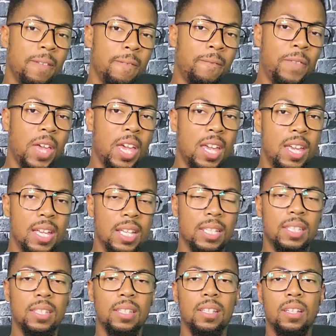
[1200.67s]
and the
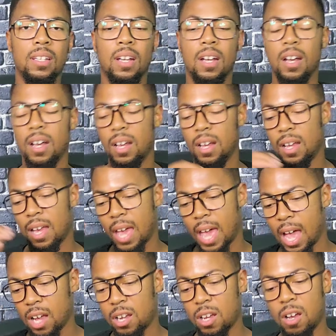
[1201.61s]
feds,
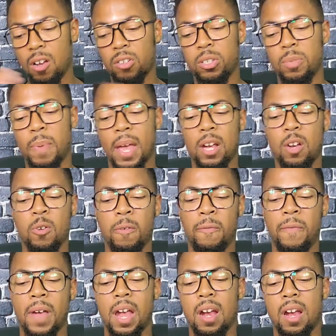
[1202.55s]
alcohol, tobacco,
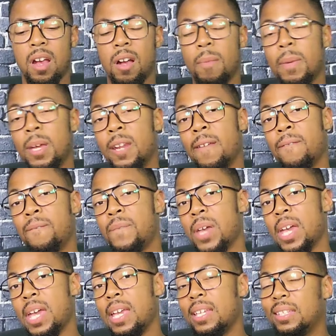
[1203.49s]
and firearm, and the
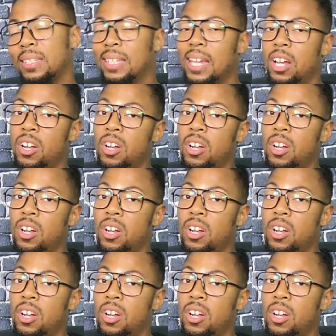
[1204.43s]
feds,